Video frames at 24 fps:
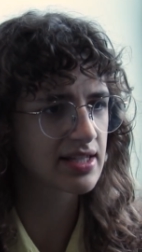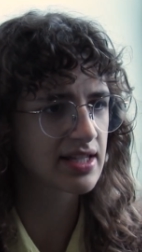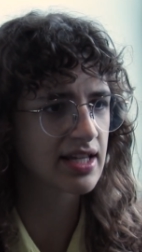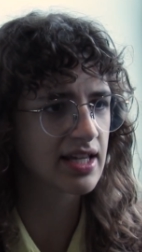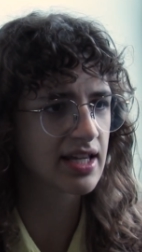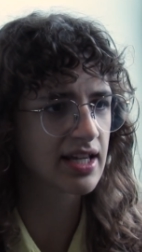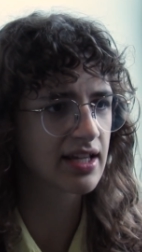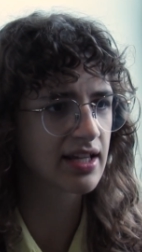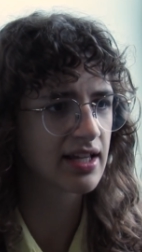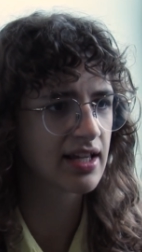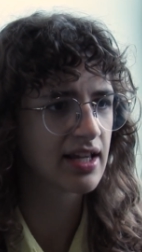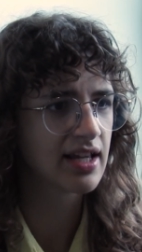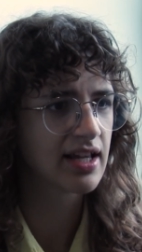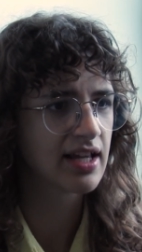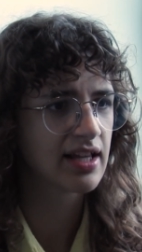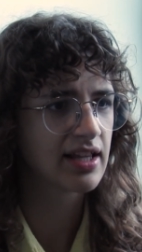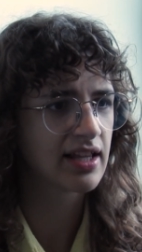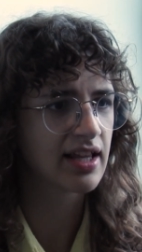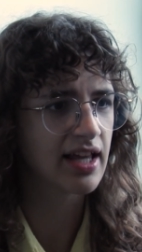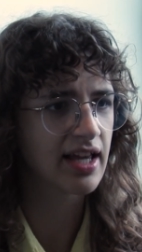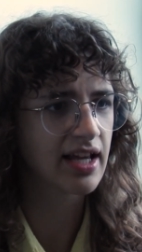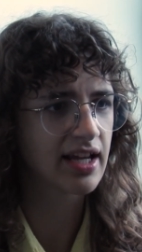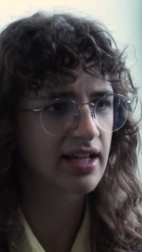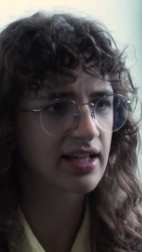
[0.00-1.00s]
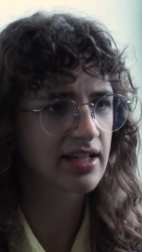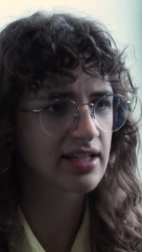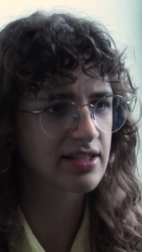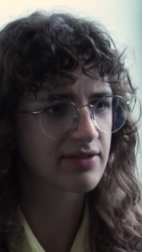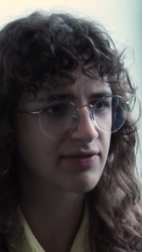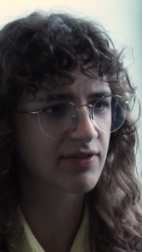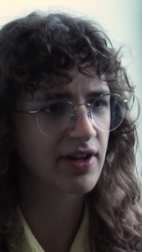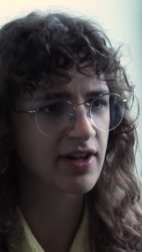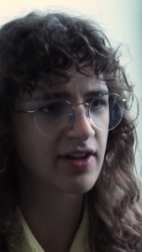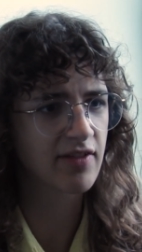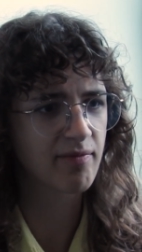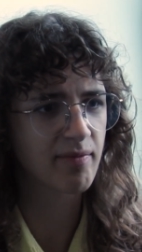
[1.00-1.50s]
thing. Like this
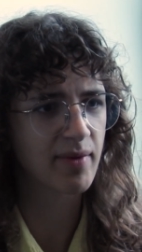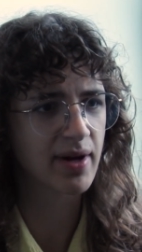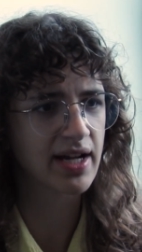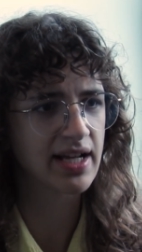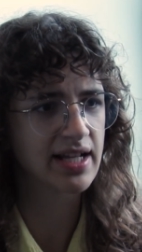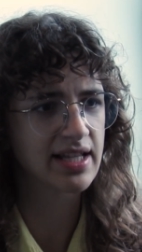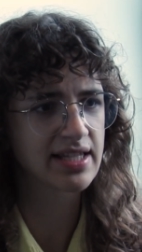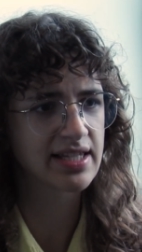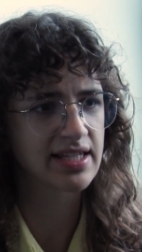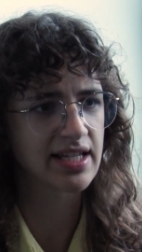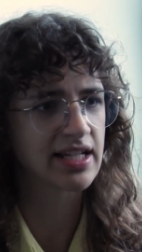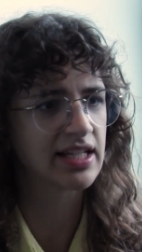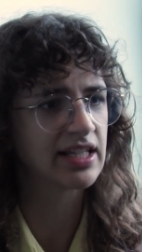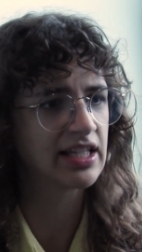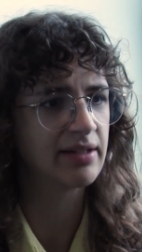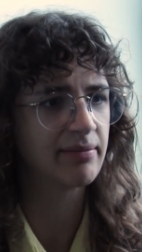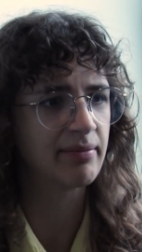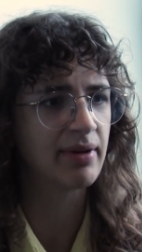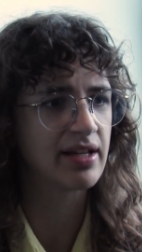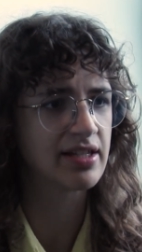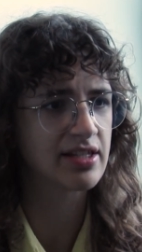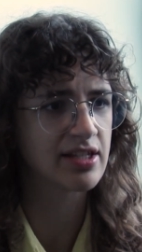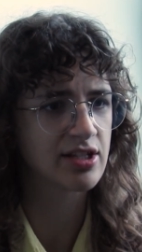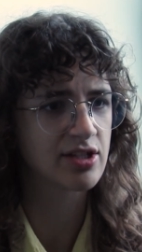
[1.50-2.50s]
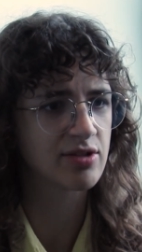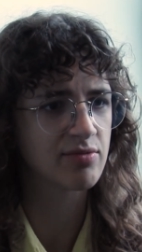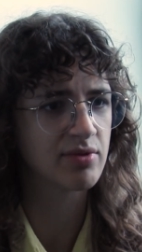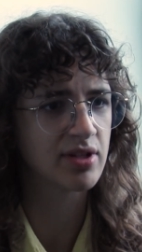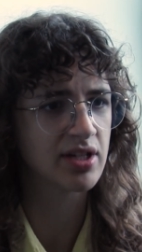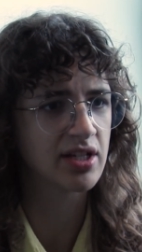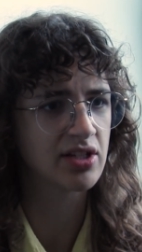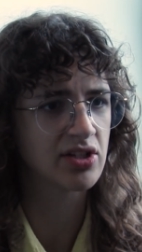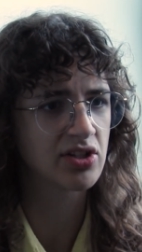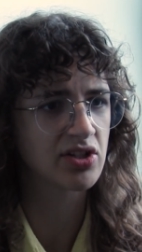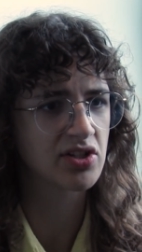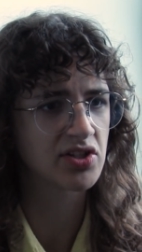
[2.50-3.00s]
friend of mine suddenly messaged
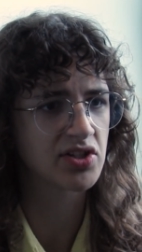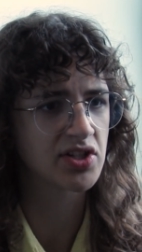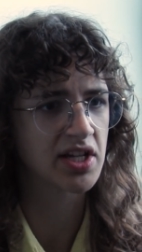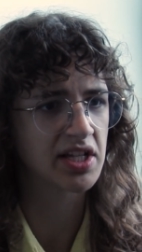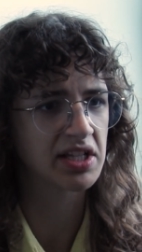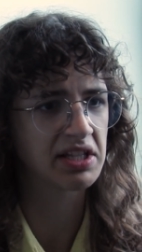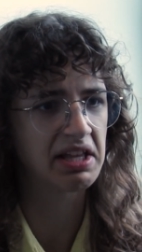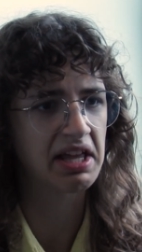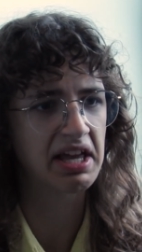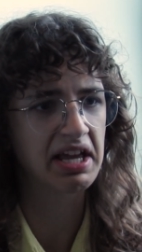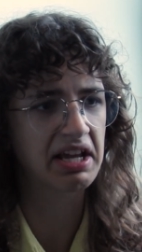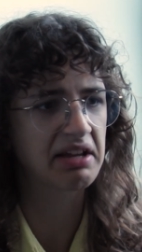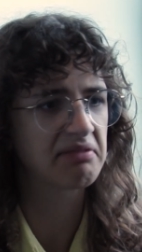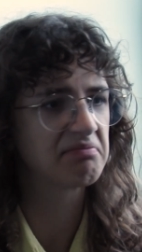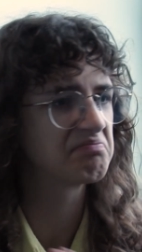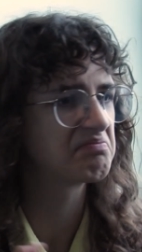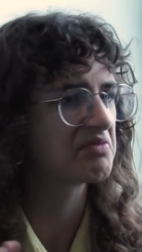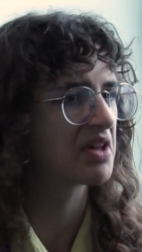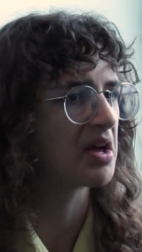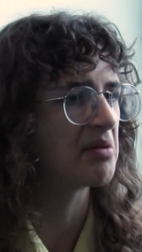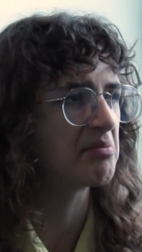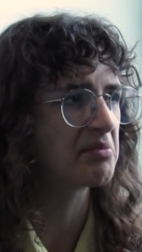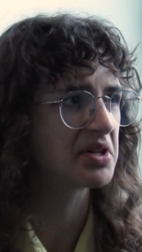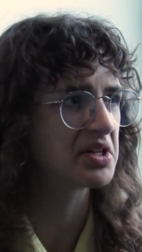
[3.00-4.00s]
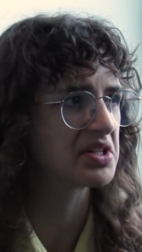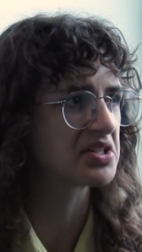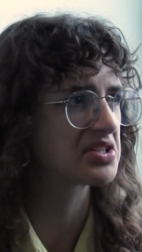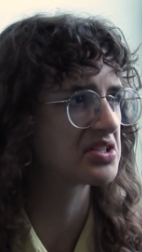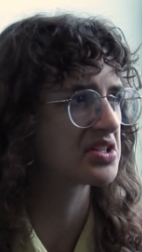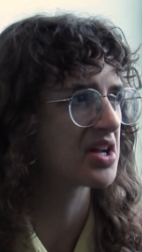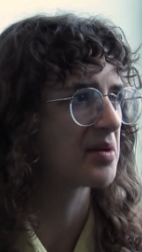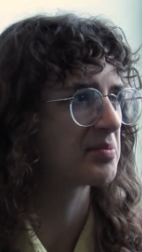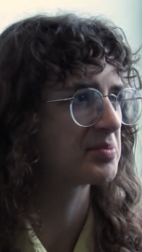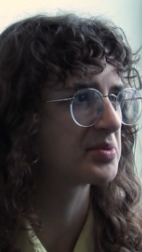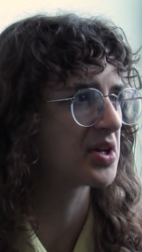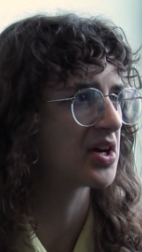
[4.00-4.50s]
me and just said like I'm gonna
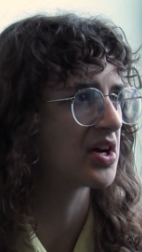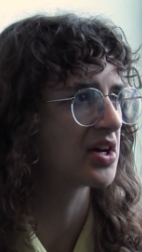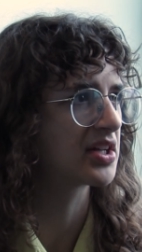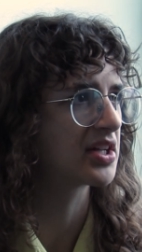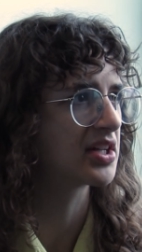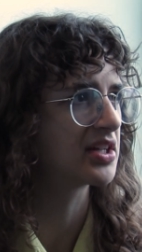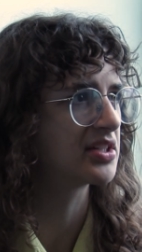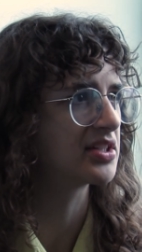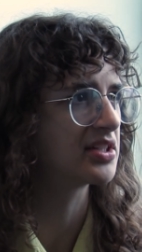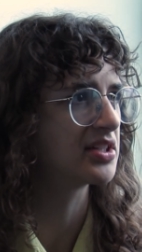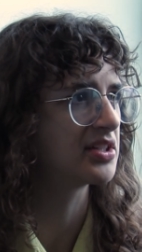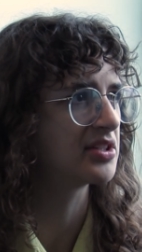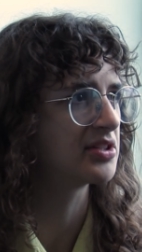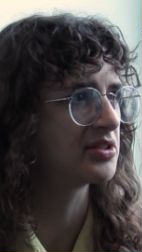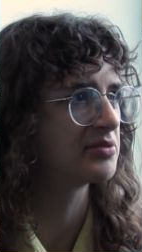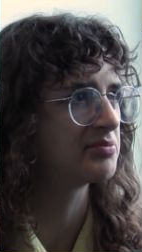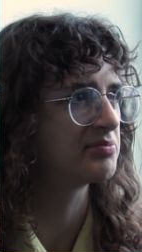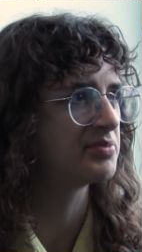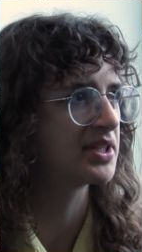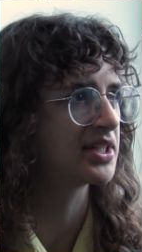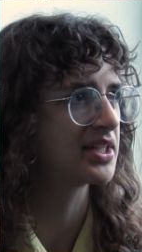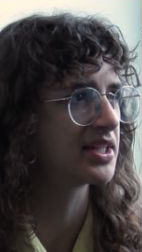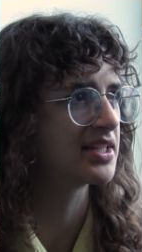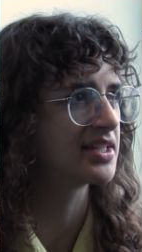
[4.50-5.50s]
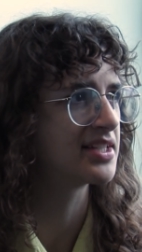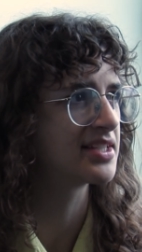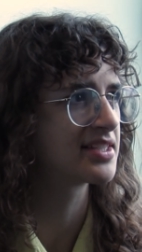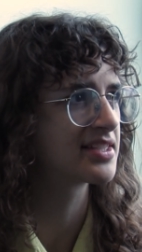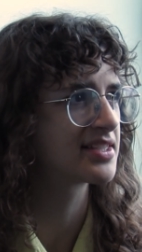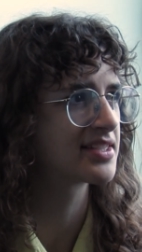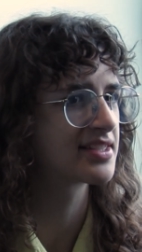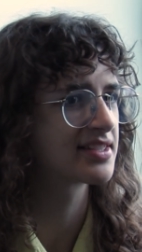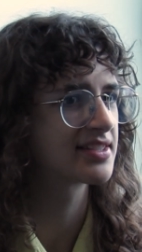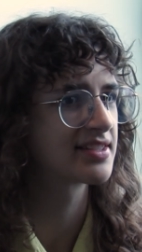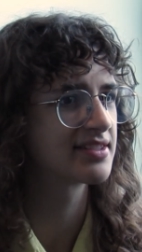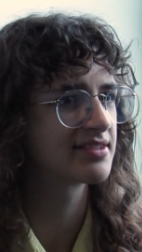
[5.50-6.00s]
stop talking to you mm-hmm.
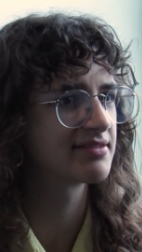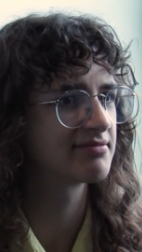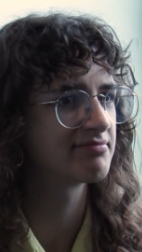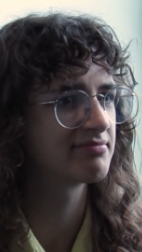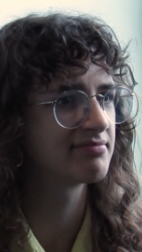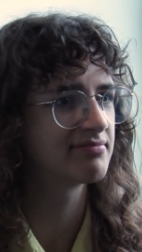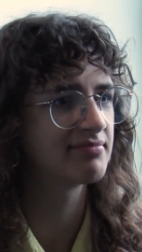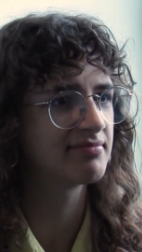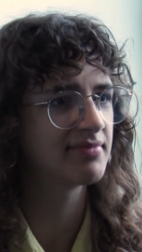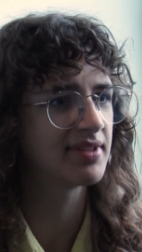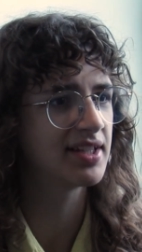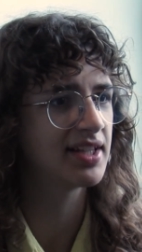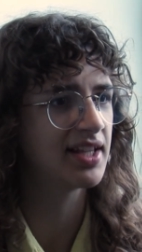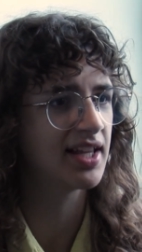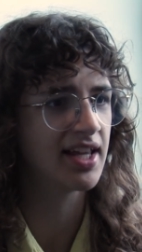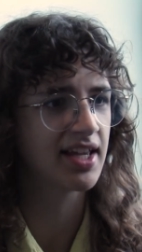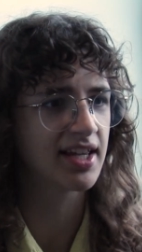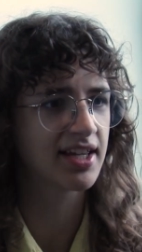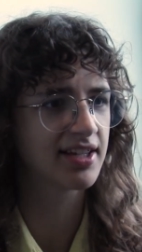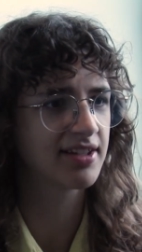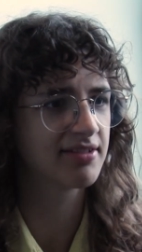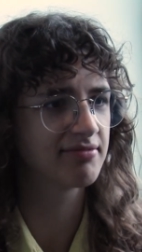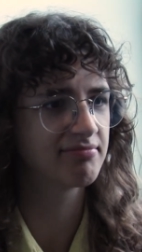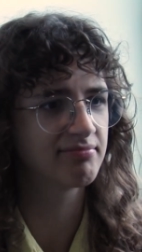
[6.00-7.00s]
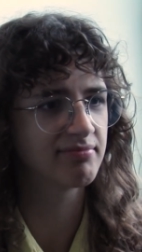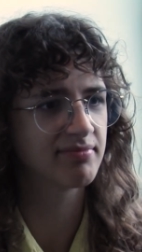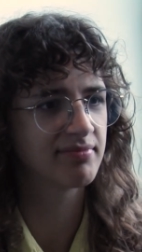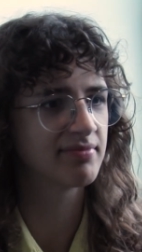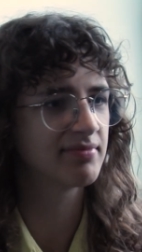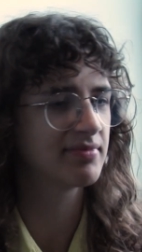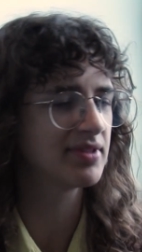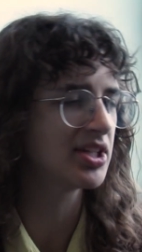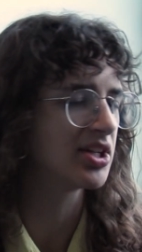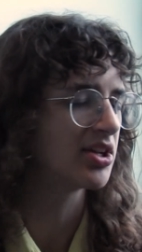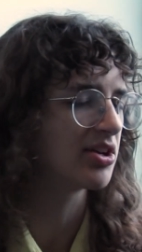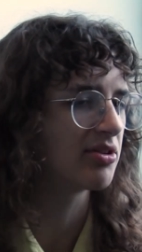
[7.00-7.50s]
because like
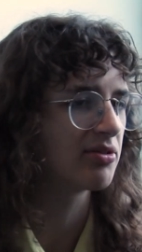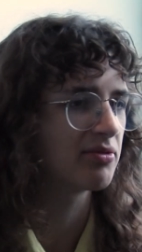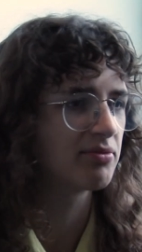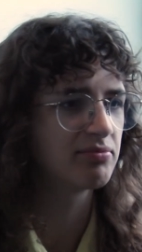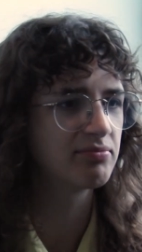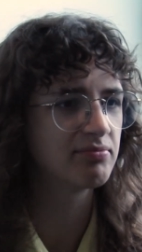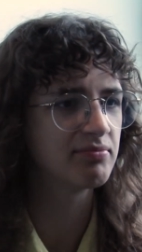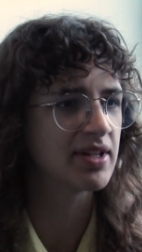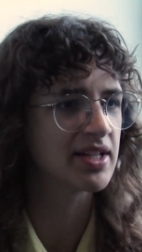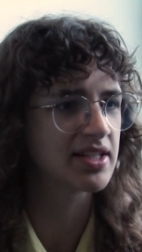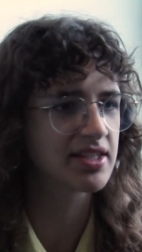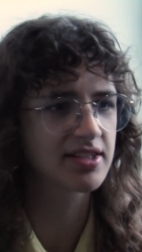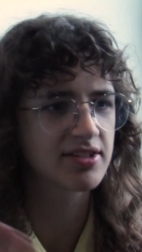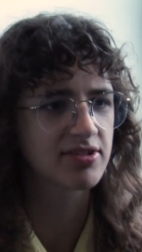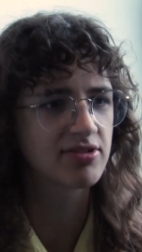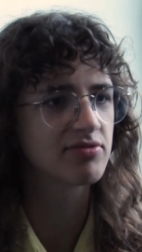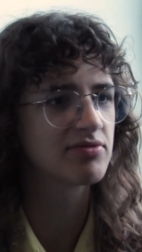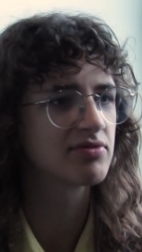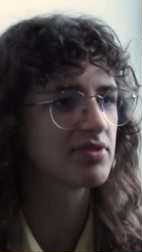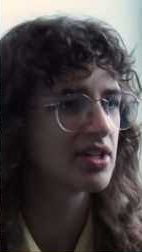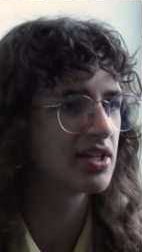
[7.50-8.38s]
you know it's